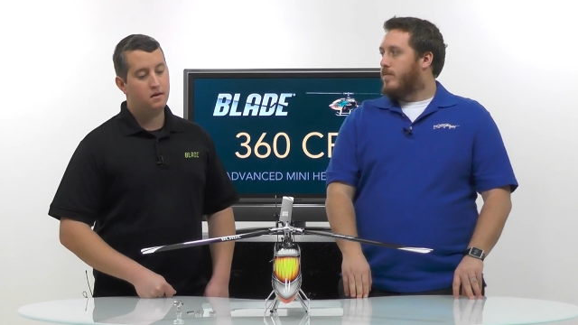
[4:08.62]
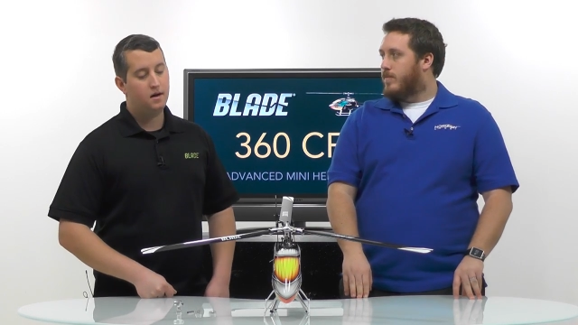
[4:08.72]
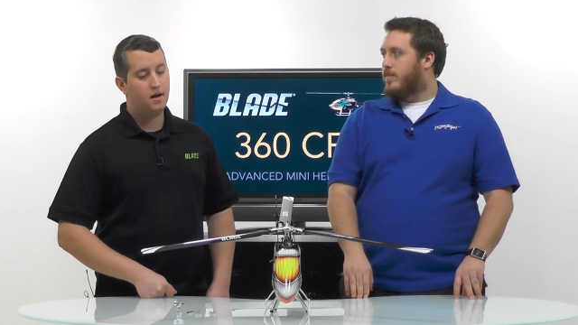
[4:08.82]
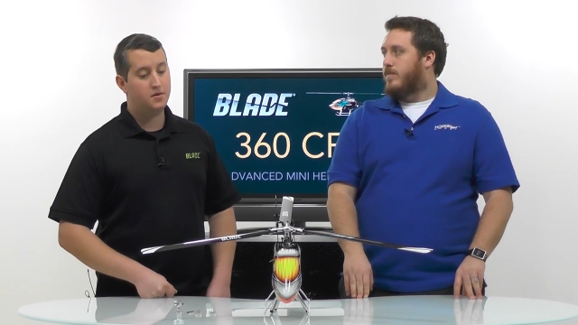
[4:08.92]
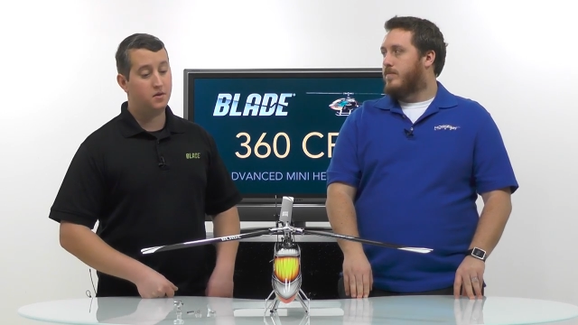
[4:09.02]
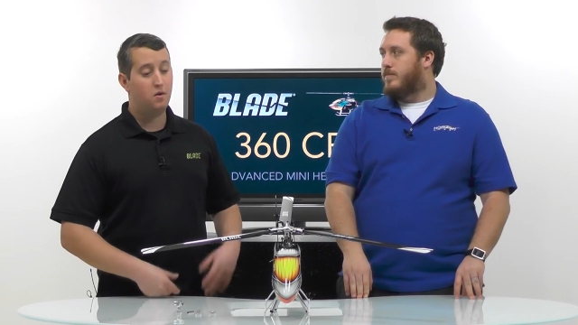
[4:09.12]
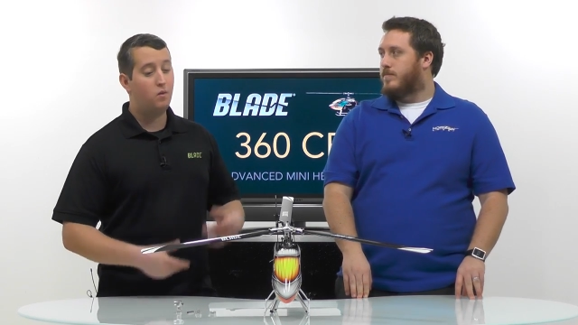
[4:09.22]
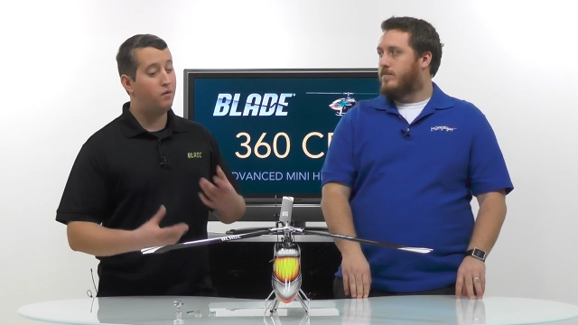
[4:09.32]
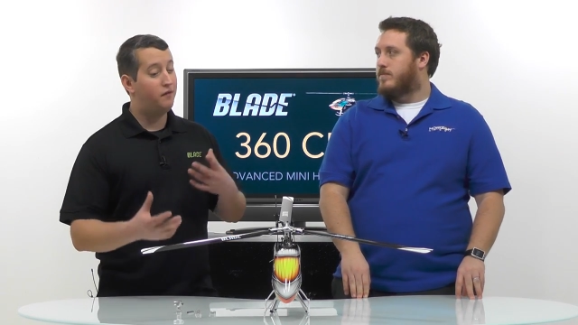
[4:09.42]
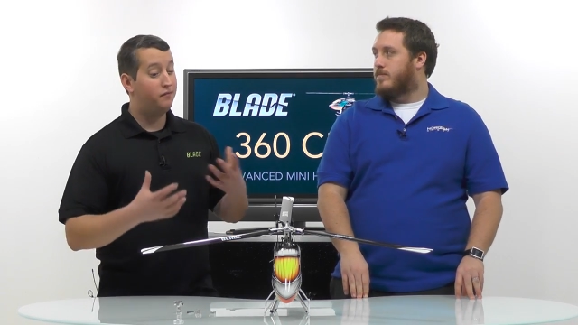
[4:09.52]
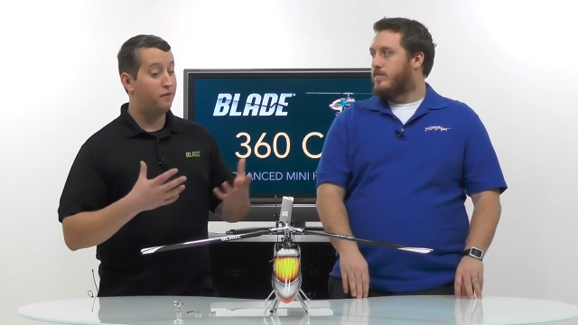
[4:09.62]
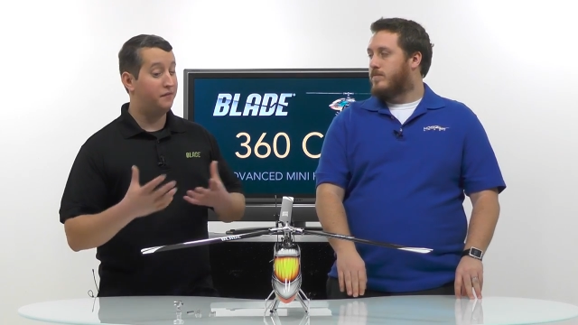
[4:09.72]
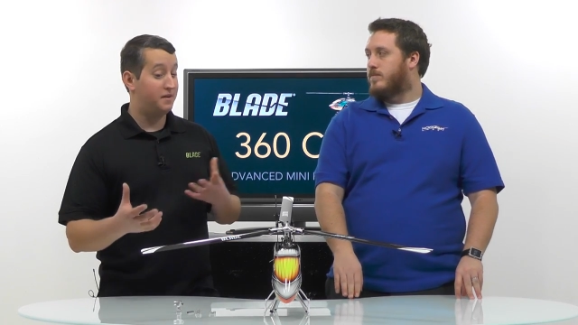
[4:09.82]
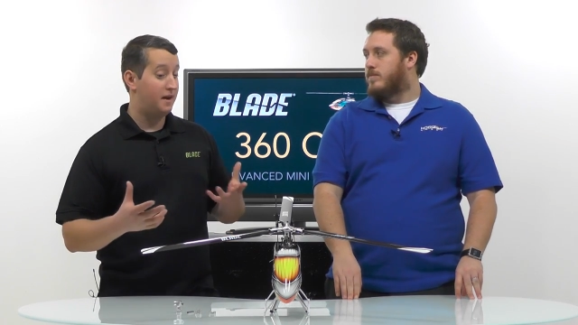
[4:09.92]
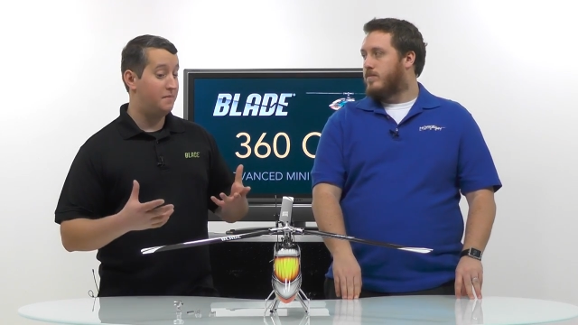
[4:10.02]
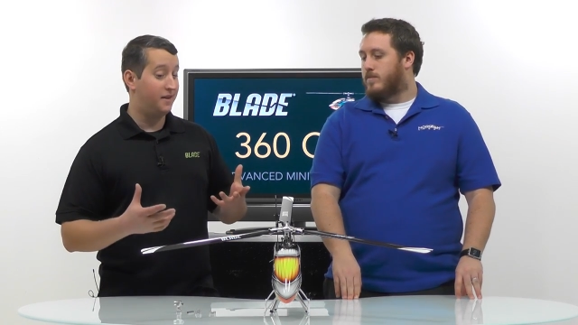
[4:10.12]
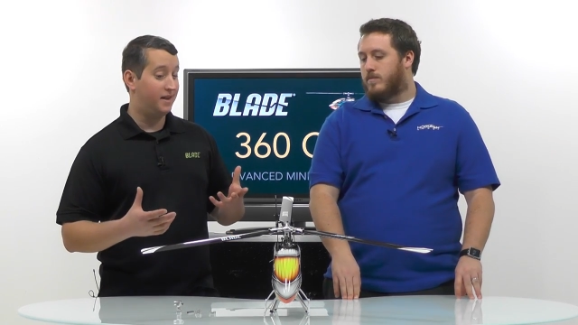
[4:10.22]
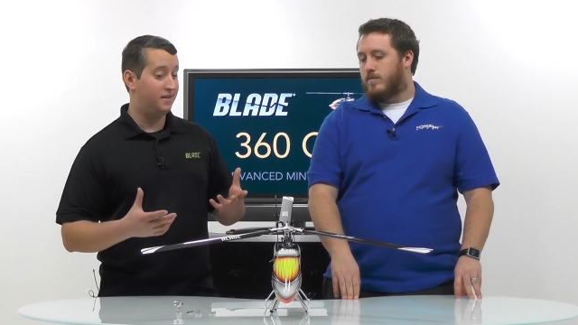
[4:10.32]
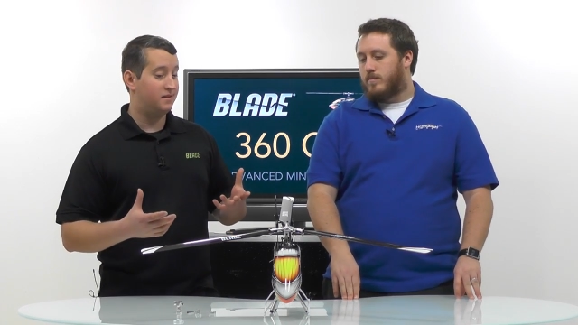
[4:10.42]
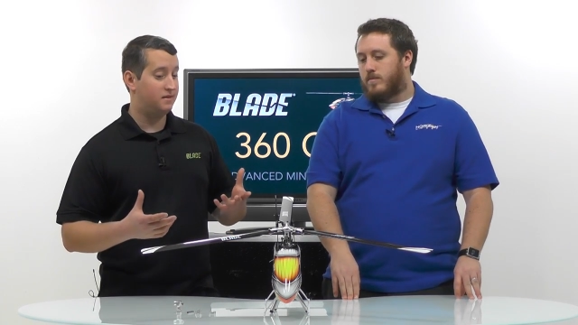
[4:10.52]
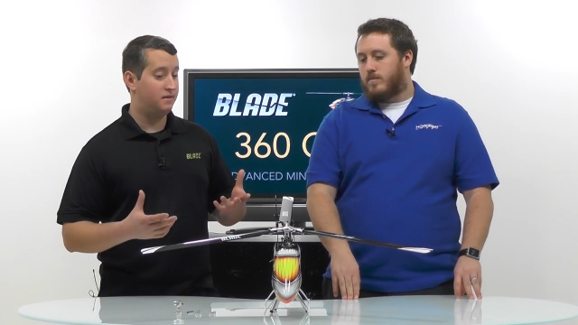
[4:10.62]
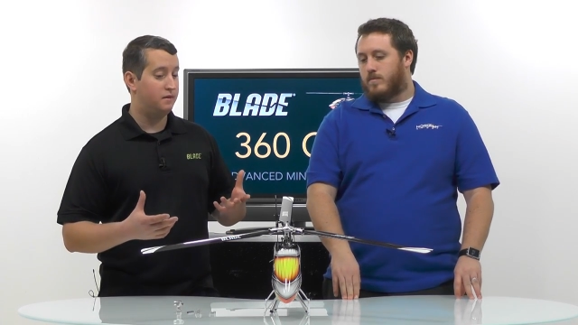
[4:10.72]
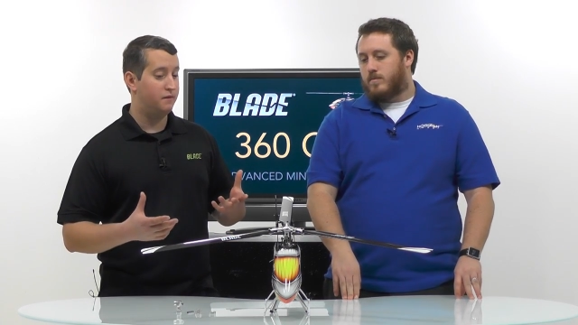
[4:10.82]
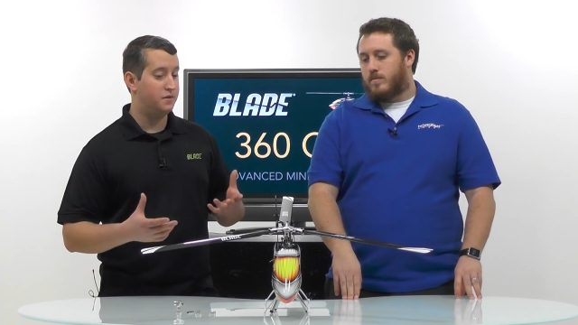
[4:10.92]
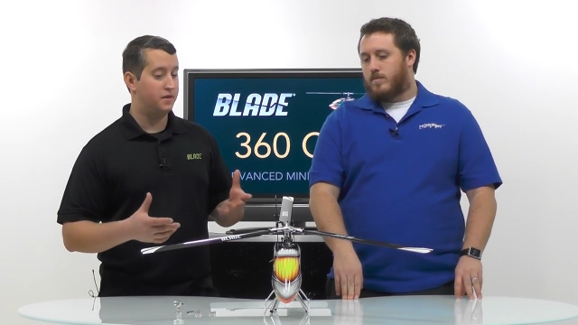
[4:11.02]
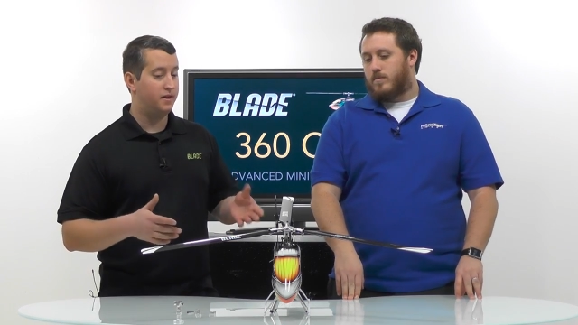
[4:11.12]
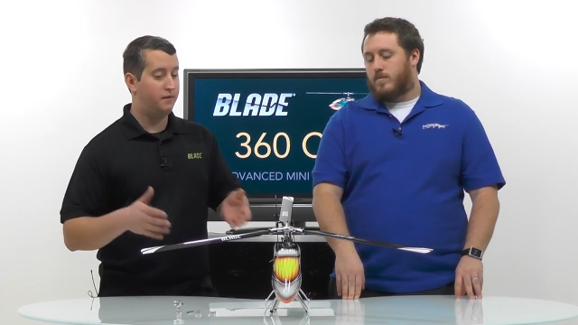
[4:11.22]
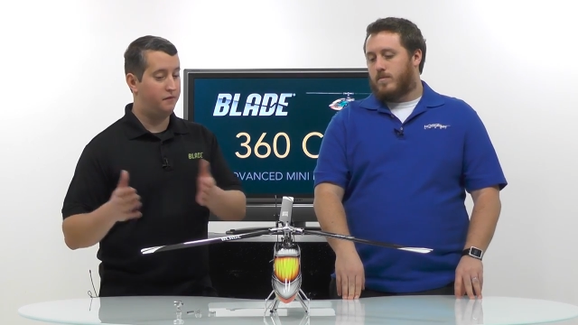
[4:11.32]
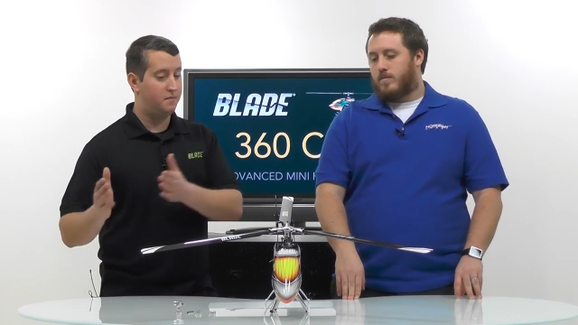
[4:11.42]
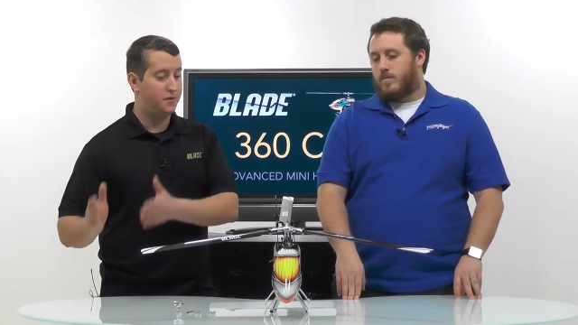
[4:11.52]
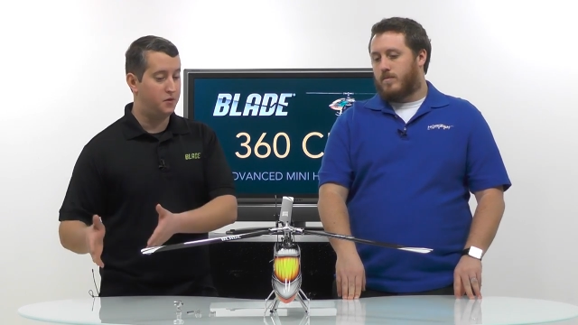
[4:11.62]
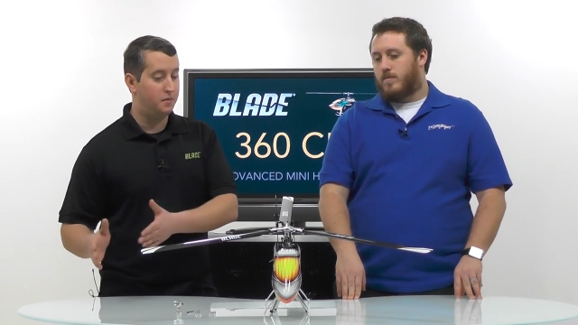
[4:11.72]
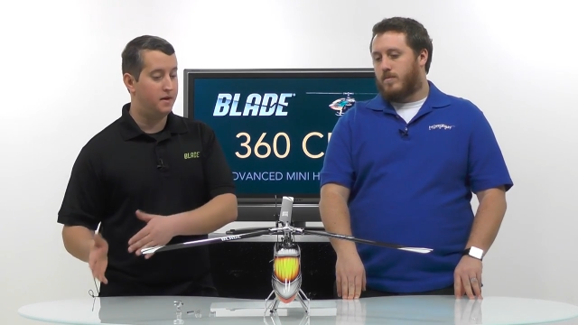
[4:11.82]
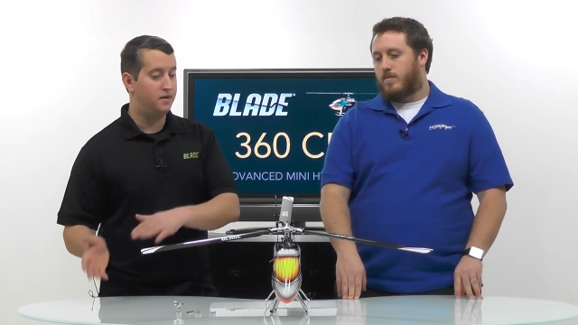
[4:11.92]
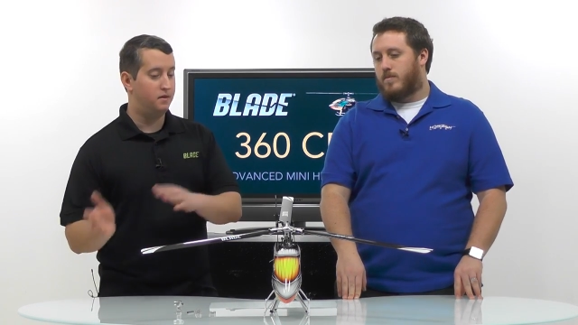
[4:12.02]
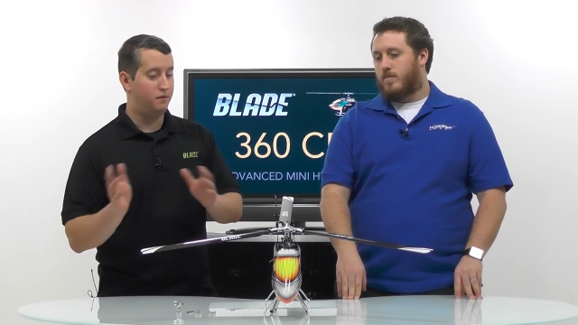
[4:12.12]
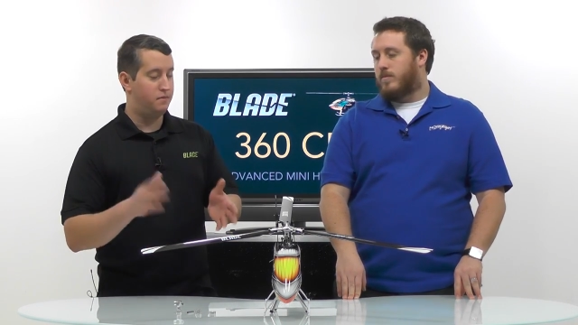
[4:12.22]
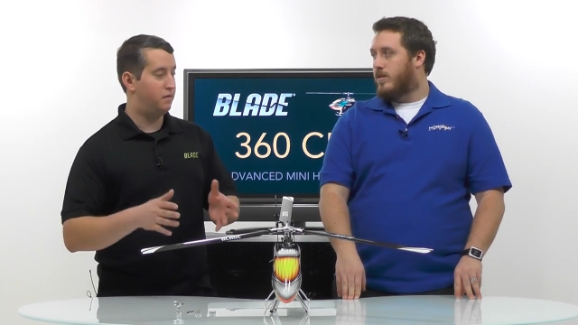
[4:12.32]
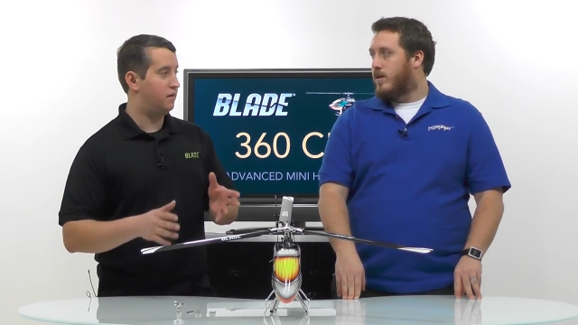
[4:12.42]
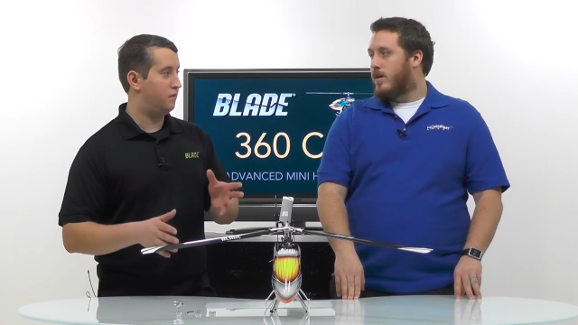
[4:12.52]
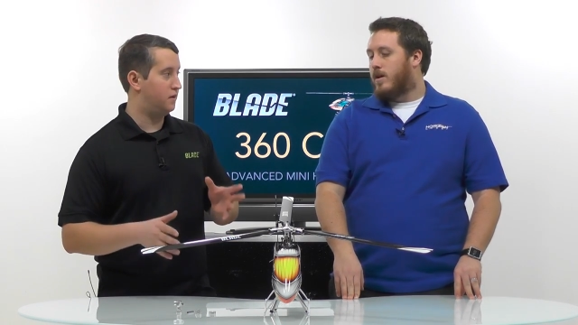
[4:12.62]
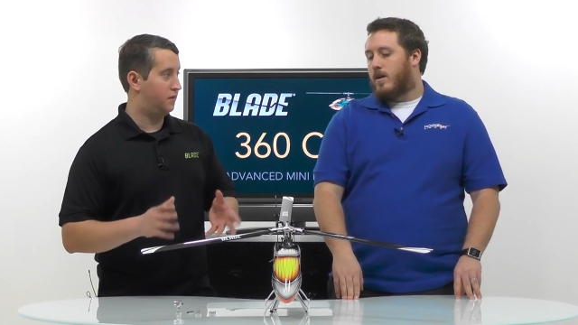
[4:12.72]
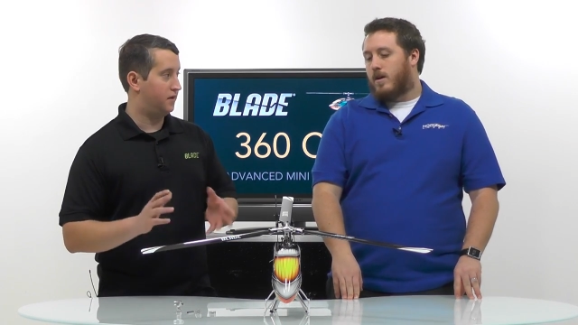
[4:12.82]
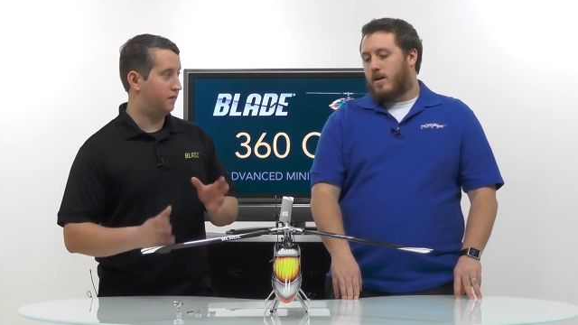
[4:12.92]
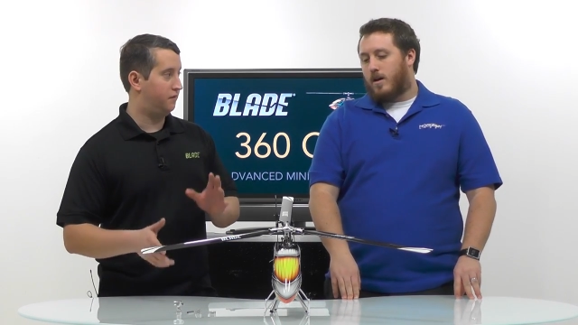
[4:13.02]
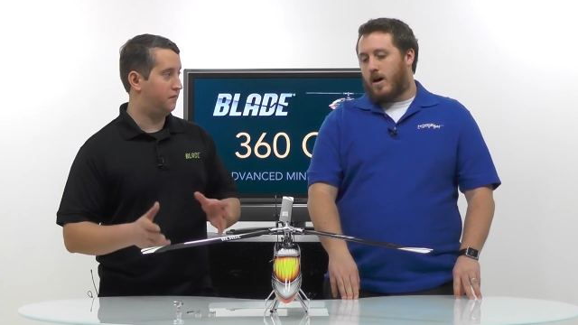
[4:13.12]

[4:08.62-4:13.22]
Speaker 1: Uh, so rough rough time to get this conversion kit from the two-bladed to the three-bladed. What do you think?